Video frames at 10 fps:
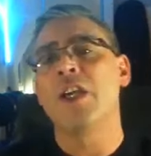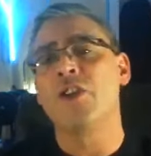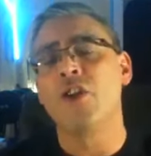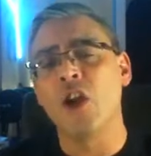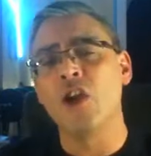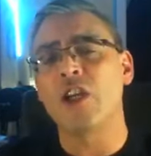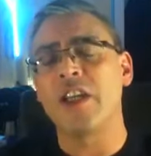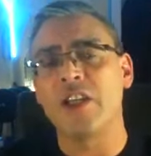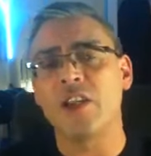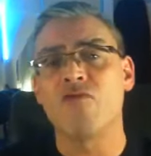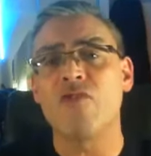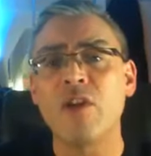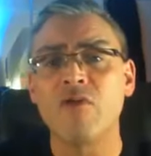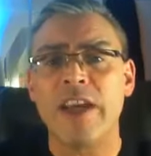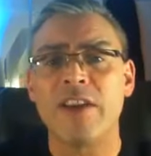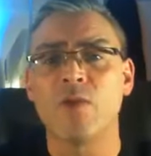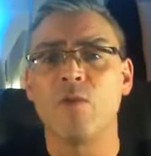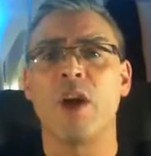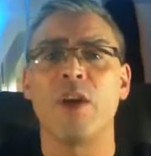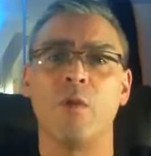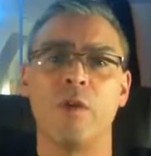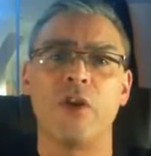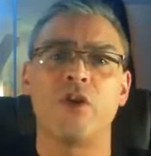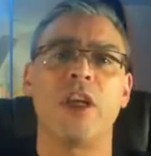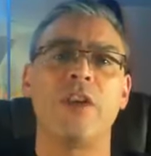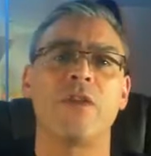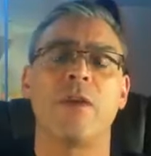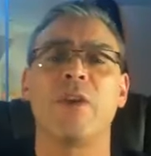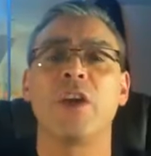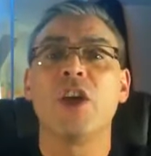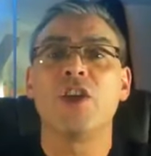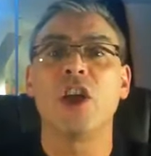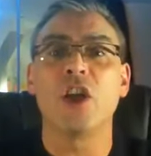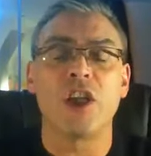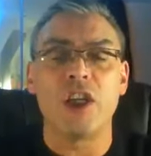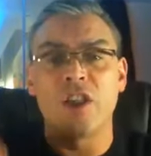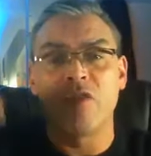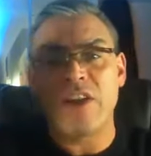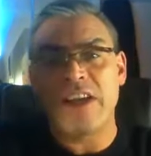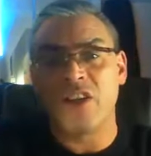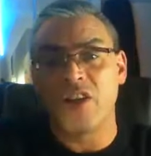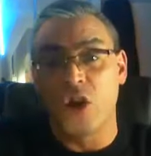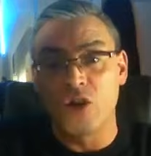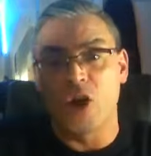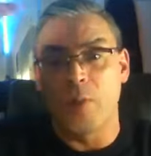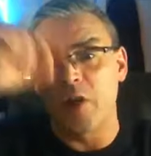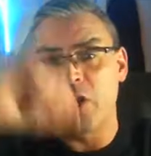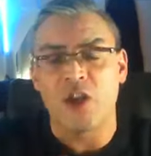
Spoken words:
You're not looking at the real reason why you want to achieve something, you're looking at the reason on top of the